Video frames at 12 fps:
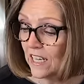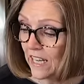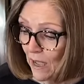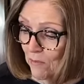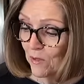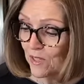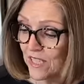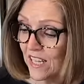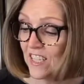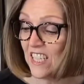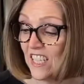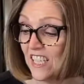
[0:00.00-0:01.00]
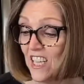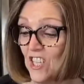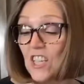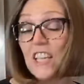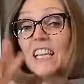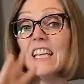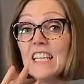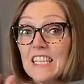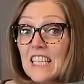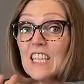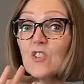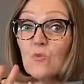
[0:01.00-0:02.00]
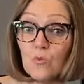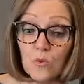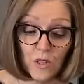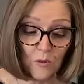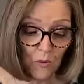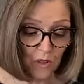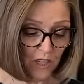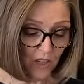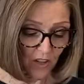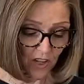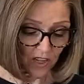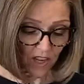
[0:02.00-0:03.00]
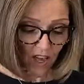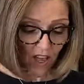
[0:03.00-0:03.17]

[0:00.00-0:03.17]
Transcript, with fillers: and apple sounds delish. It is. It's really, really good.